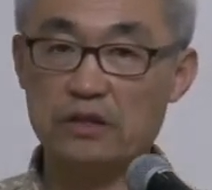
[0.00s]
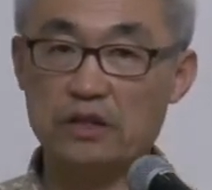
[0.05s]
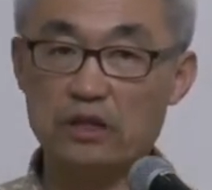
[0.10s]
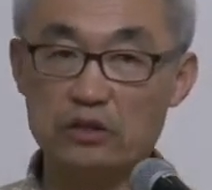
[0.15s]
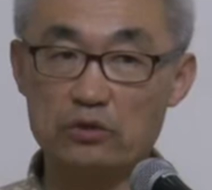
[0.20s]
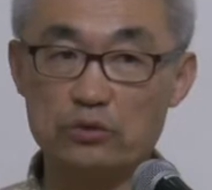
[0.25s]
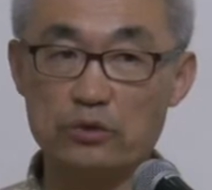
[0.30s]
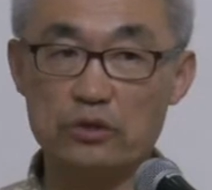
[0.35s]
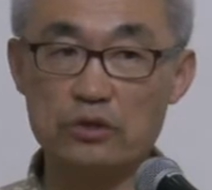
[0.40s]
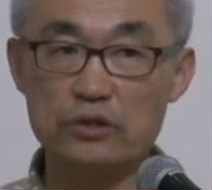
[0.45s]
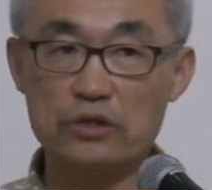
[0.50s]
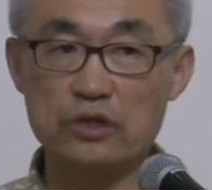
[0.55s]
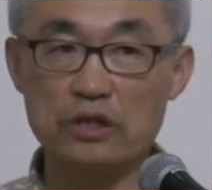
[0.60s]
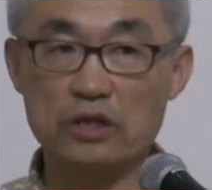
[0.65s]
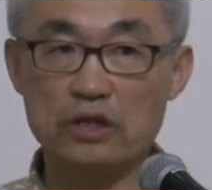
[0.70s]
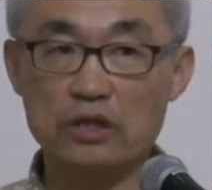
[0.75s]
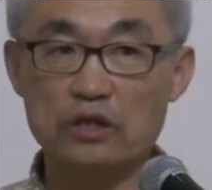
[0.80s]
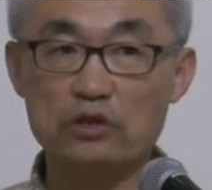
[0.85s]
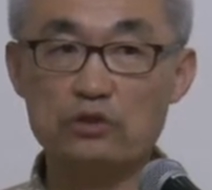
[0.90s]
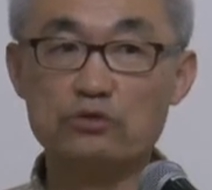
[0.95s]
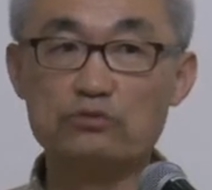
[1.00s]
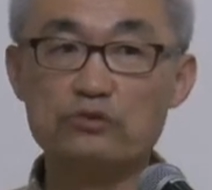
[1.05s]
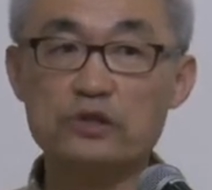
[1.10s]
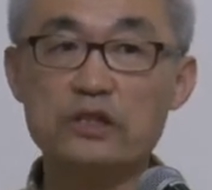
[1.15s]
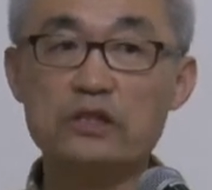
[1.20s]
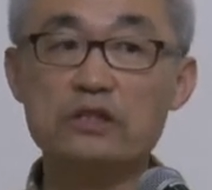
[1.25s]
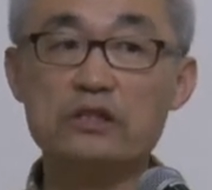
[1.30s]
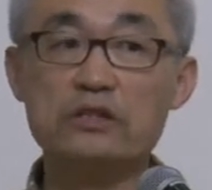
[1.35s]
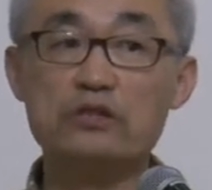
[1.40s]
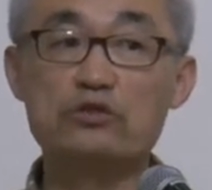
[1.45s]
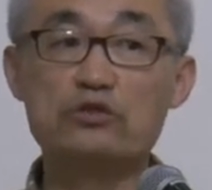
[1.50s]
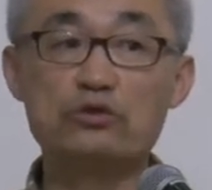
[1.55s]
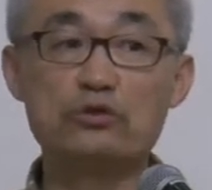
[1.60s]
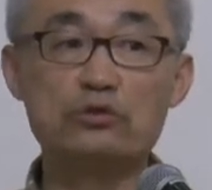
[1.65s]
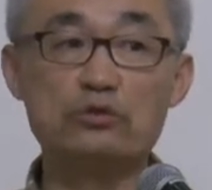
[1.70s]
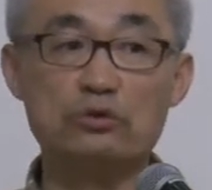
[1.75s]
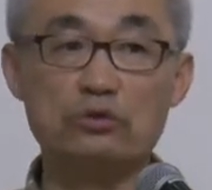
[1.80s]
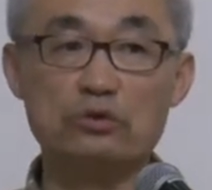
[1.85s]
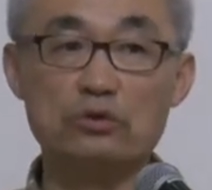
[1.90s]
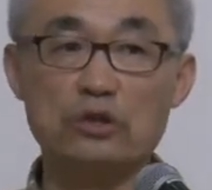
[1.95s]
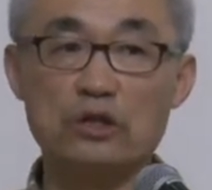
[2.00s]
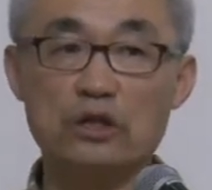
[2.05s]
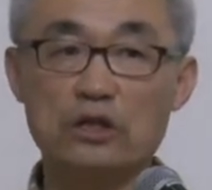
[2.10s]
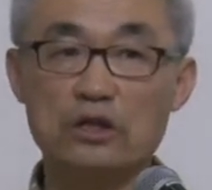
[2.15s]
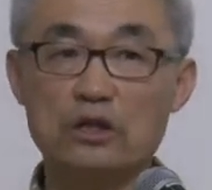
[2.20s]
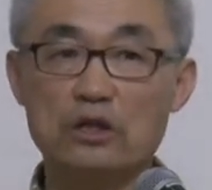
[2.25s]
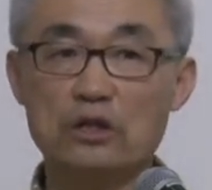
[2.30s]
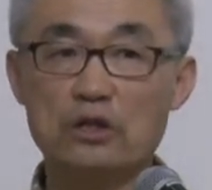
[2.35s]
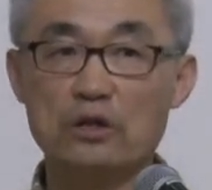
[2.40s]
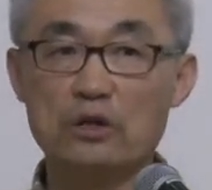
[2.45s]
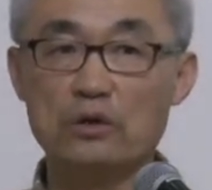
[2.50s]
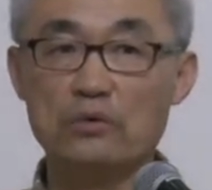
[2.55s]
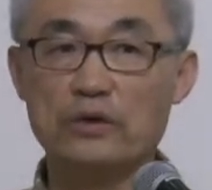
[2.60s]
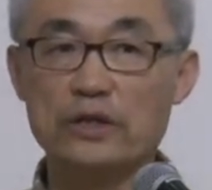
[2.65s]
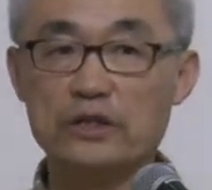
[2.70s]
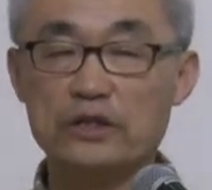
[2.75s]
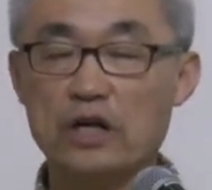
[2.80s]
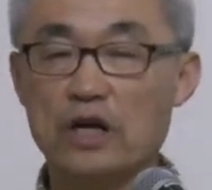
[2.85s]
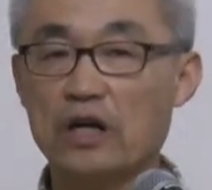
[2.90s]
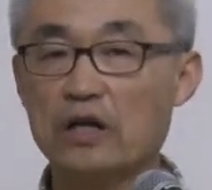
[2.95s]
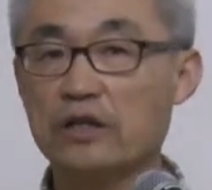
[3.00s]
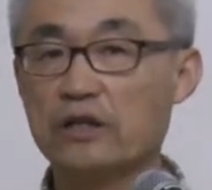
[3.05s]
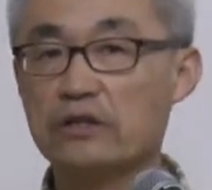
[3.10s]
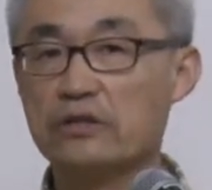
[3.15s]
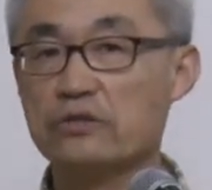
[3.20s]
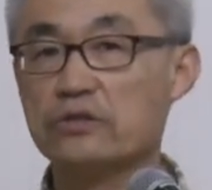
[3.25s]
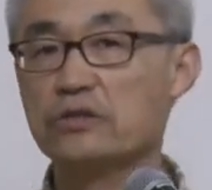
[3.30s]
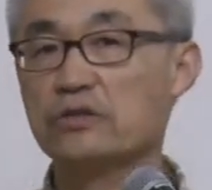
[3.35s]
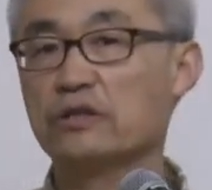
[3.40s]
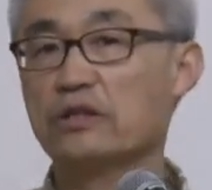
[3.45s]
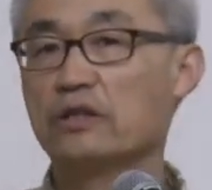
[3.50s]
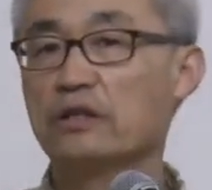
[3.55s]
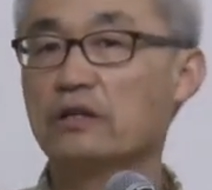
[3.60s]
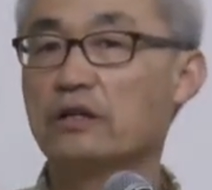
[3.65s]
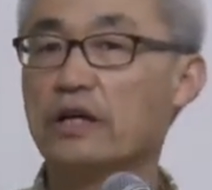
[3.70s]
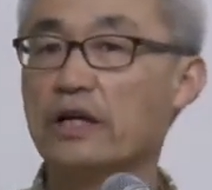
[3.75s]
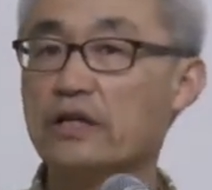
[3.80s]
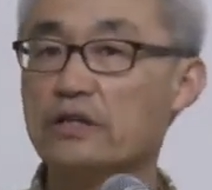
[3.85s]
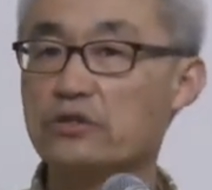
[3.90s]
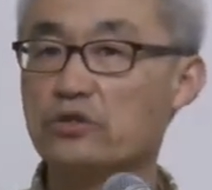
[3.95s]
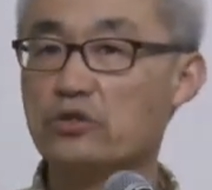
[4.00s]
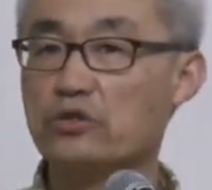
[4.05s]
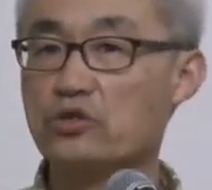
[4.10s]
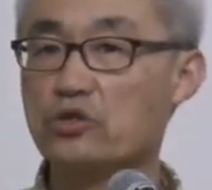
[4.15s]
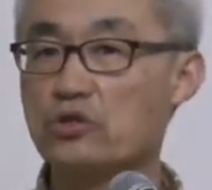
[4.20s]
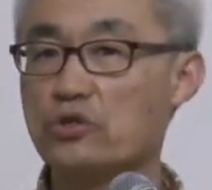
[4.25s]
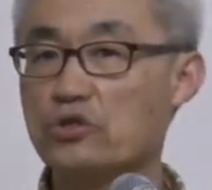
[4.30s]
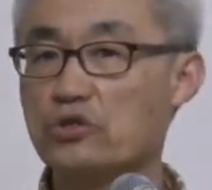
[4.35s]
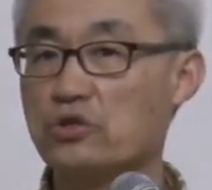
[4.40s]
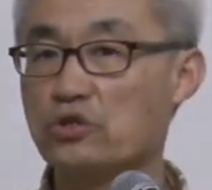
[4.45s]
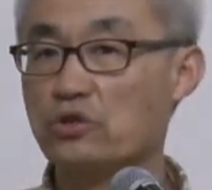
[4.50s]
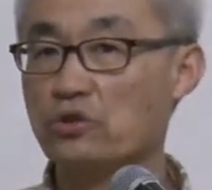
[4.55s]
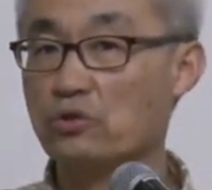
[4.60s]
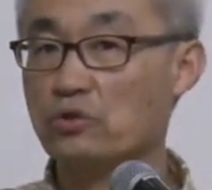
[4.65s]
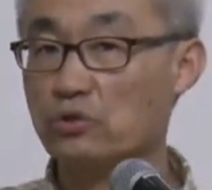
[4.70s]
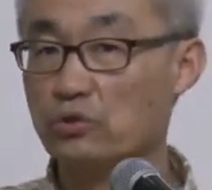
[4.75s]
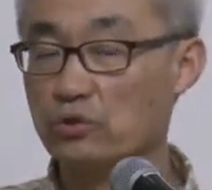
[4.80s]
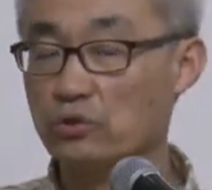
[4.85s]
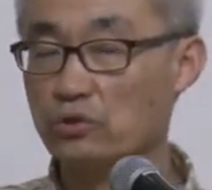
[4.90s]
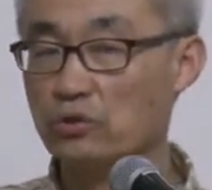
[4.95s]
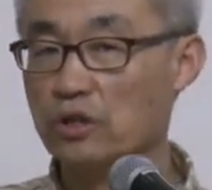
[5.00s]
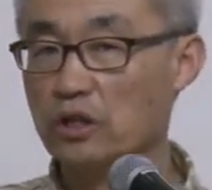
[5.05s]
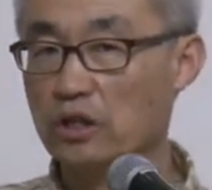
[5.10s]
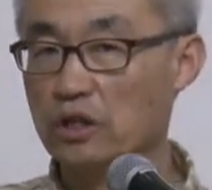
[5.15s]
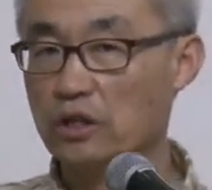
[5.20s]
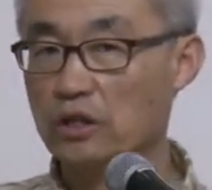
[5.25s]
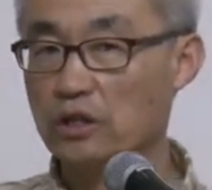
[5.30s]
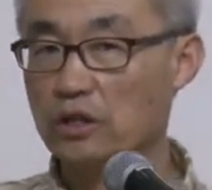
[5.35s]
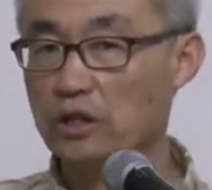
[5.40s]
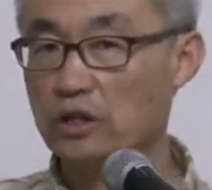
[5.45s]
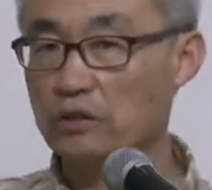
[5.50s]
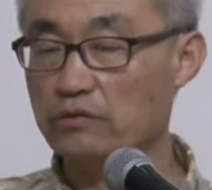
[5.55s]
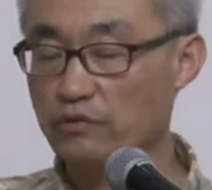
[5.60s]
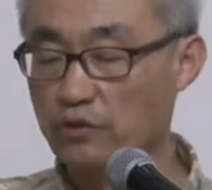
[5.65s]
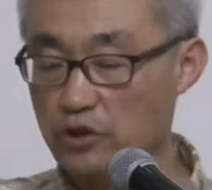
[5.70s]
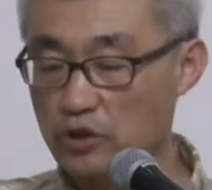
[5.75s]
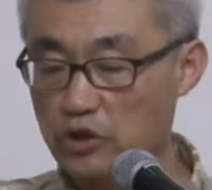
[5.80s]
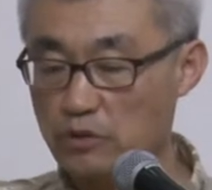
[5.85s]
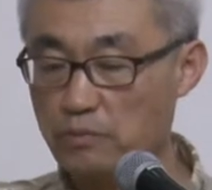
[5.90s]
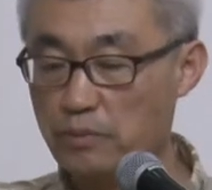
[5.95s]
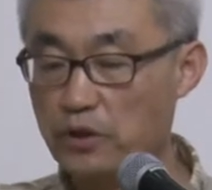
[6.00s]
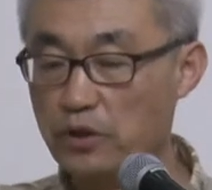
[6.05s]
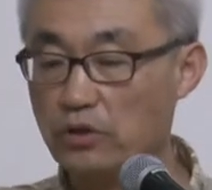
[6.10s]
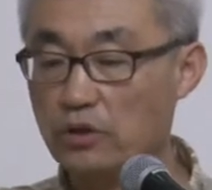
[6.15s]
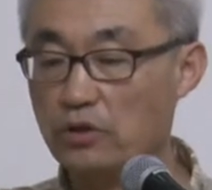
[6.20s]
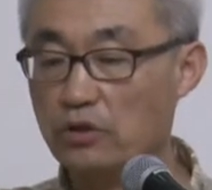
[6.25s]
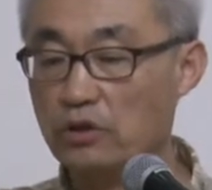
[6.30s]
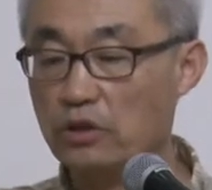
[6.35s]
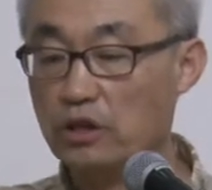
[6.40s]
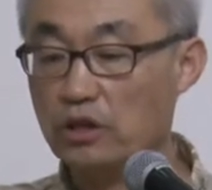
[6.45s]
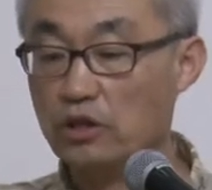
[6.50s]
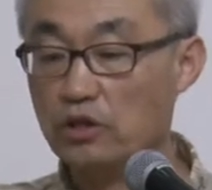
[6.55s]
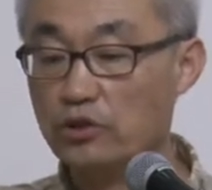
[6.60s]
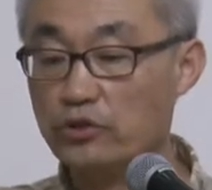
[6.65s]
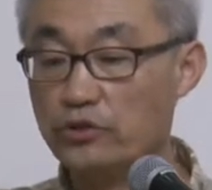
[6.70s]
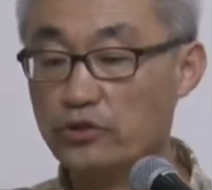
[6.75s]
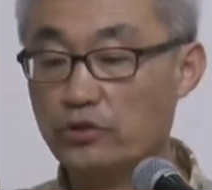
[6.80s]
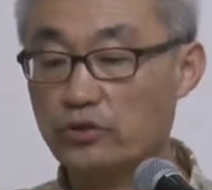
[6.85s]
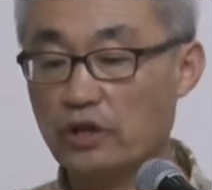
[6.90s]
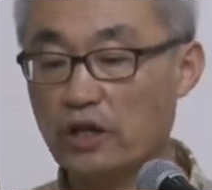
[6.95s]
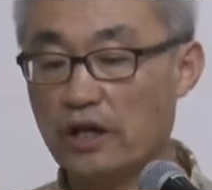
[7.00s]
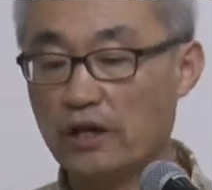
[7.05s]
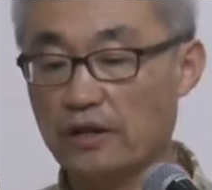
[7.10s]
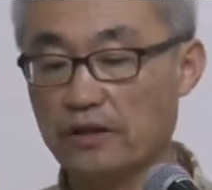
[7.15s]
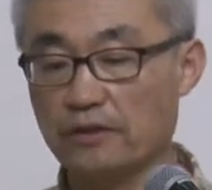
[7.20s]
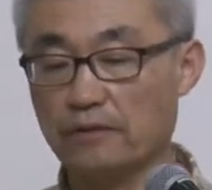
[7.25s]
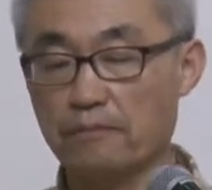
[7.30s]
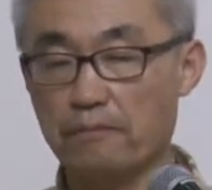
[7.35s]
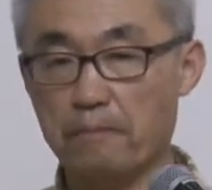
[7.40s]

In other words, to really do what God has asked the church to do in 1 Peter 2:9.